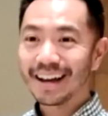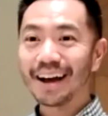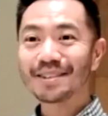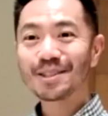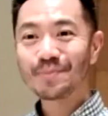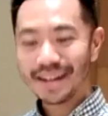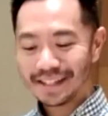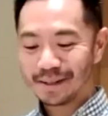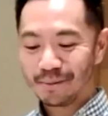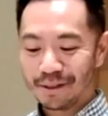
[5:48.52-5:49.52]
I
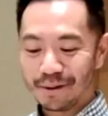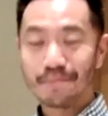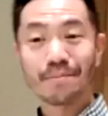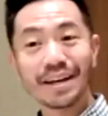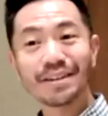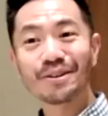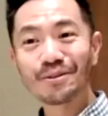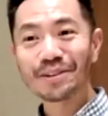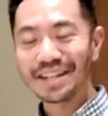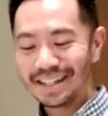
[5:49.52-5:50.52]
suspect some of them might
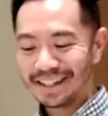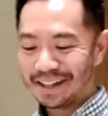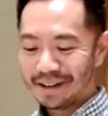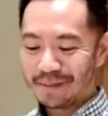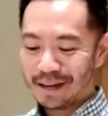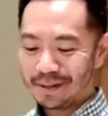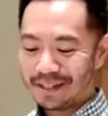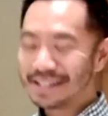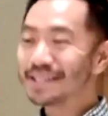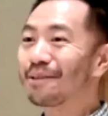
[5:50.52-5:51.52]
agree,
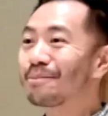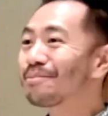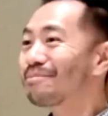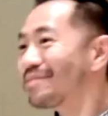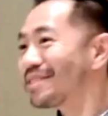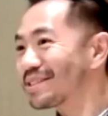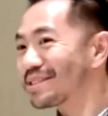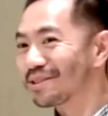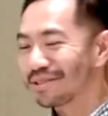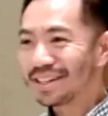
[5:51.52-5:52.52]
maybe some
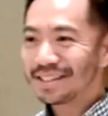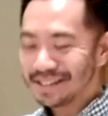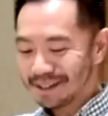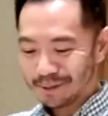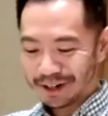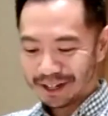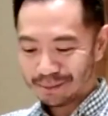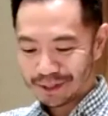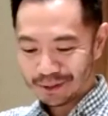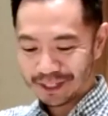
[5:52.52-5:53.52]
disagree, and somewhere
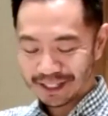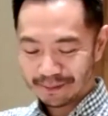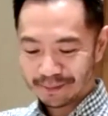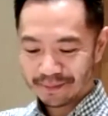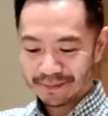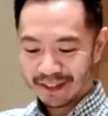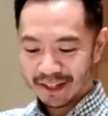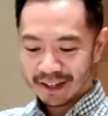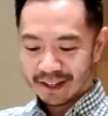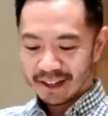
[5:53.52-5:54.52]
in between.
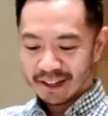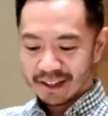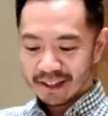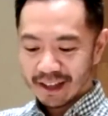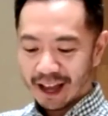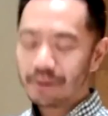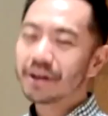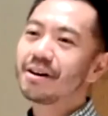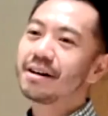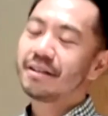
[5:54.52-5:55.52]
I
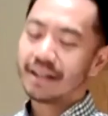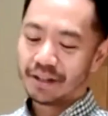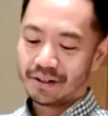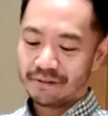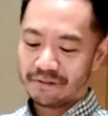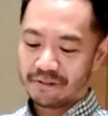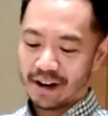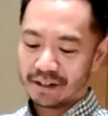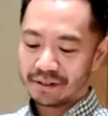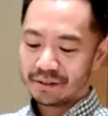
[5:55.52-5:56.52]
recall a good
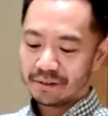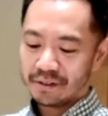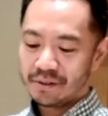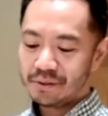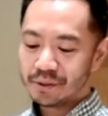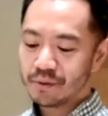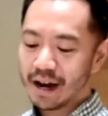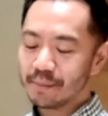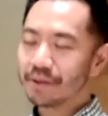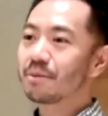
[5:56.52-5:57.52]
friend whose
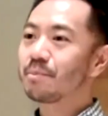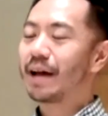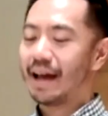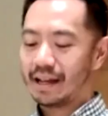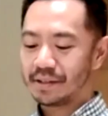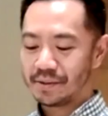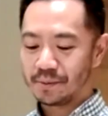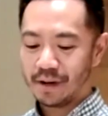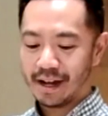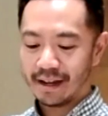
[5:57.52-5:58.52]
grandmother passed
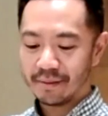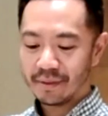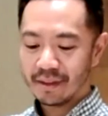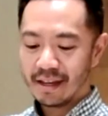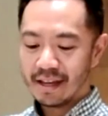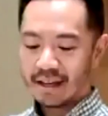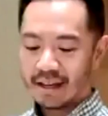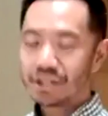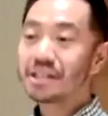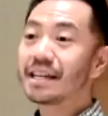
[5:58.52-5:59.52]
away.
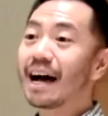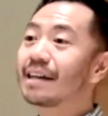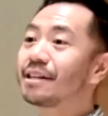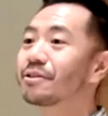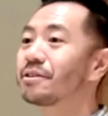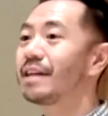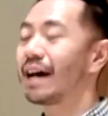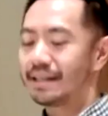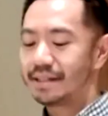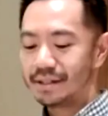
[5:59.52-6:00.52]
She died in her
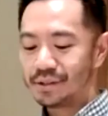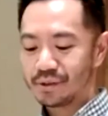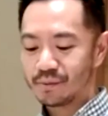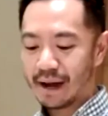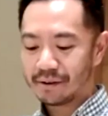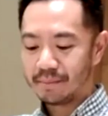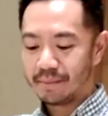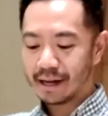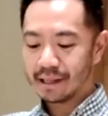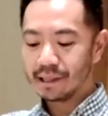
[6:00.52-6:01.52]
90s, surrounded
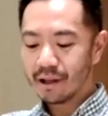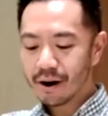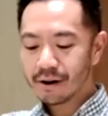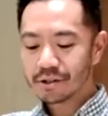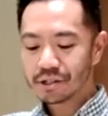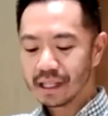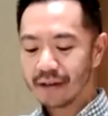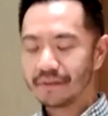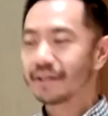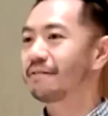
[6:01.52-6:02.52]
by a large,
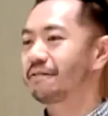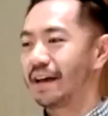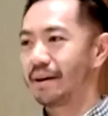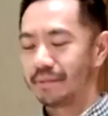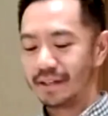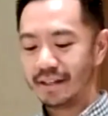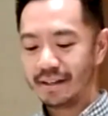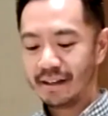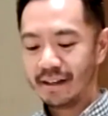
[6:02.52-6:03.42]
loving family.